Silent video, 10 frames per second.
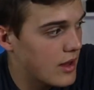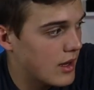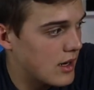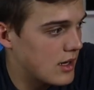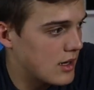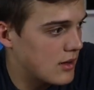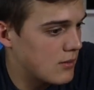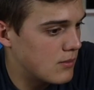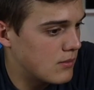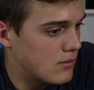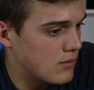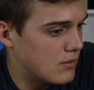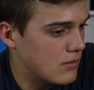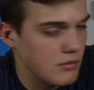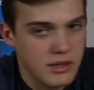
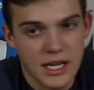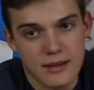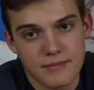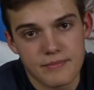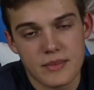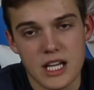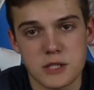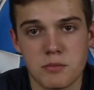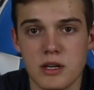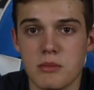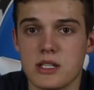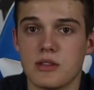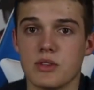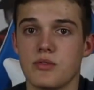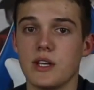Yeah, that's pretty much it
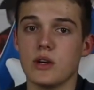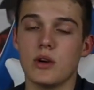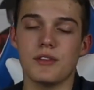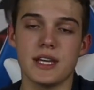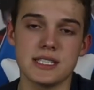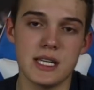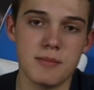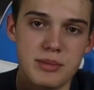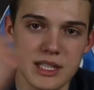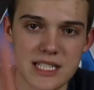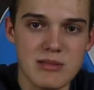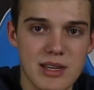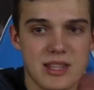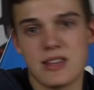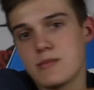for this video. If you liked it, please give me
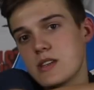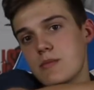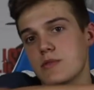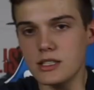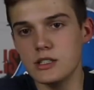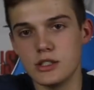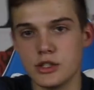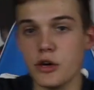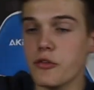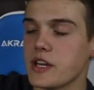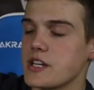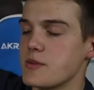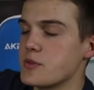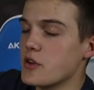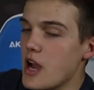a thumbs up. Don't forget to
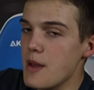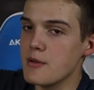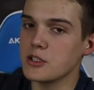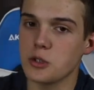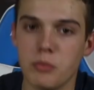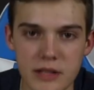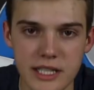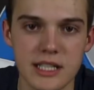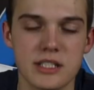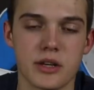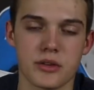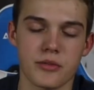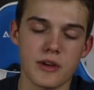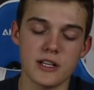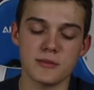subscribe, and also please share it with your
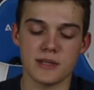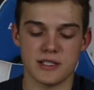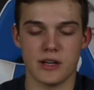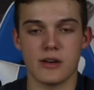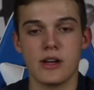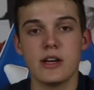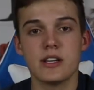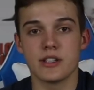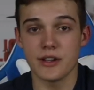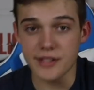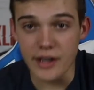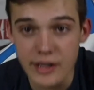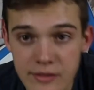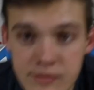friends because, you know, sharing is caring.